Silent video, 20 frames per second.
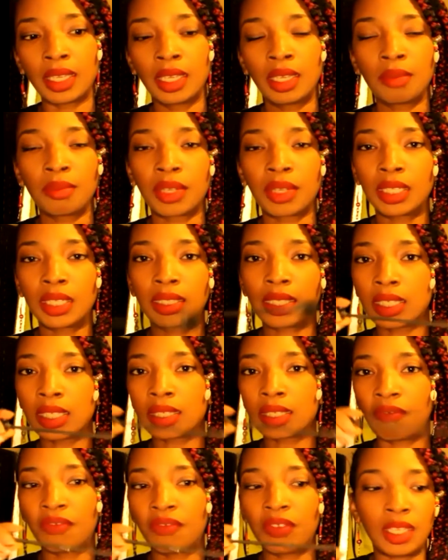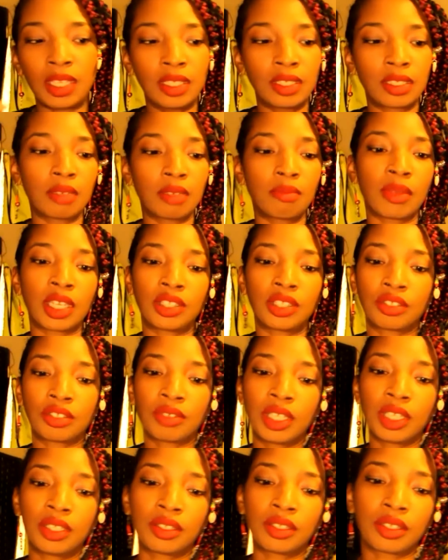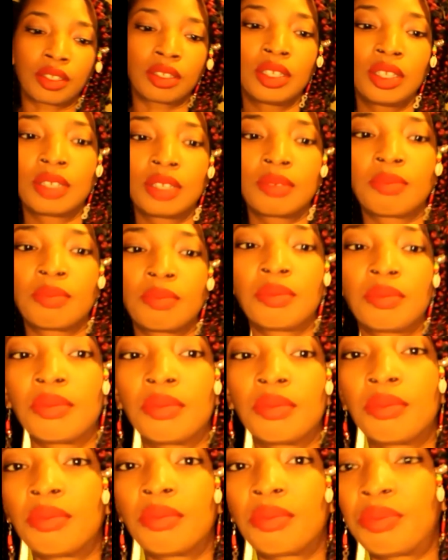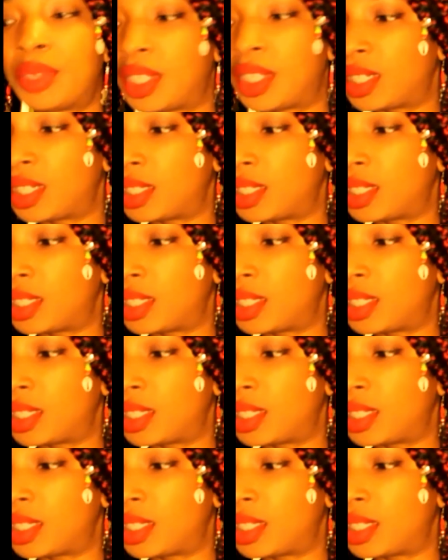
but it doesn't fit into my trainer because